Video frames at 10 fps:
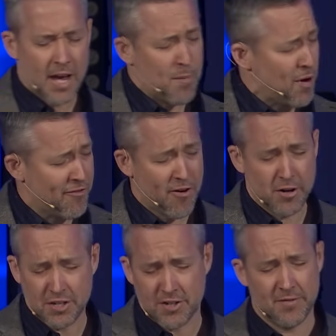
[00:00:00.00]
Got to pray
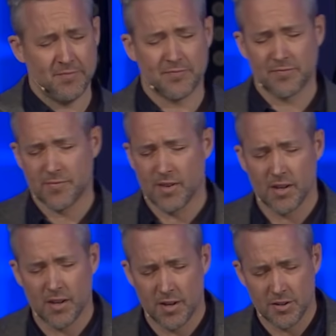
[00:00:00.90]
first.
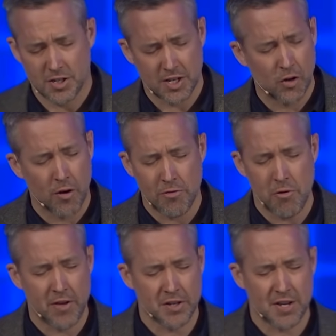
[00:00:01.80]
Just in going
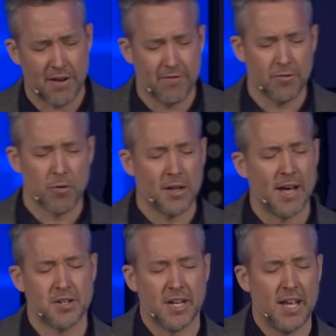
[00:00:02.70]
through this, I've
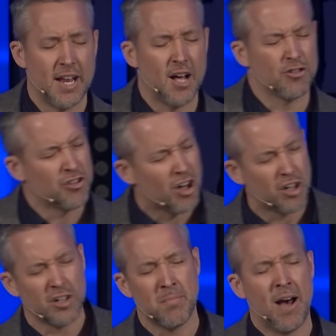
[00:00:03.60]
realized again how
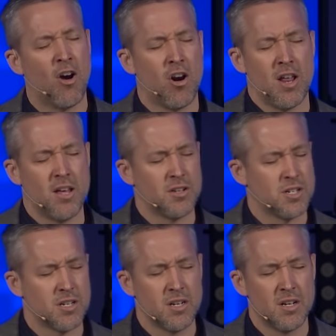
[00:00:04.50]
dull my heart
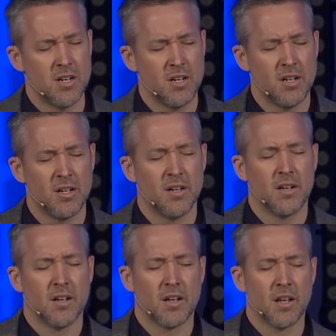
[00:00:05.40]
is.
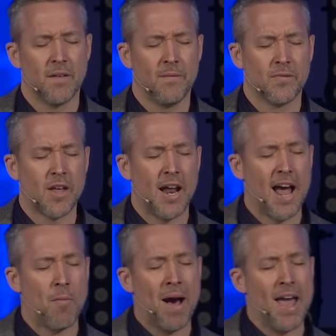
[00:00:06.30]
God,
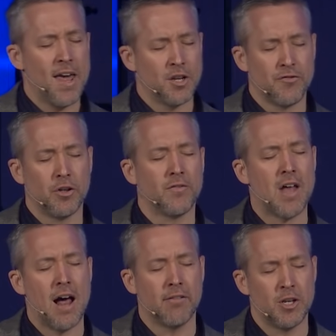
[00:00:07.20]
how my head is full of
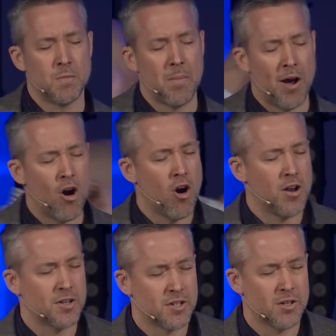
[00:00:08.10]
knowledge, but my
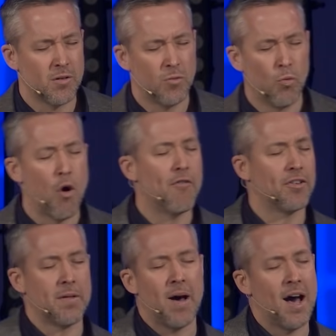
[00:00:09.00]
heart is
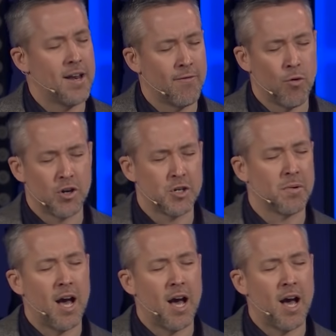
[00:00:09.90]
woefully behind of worship.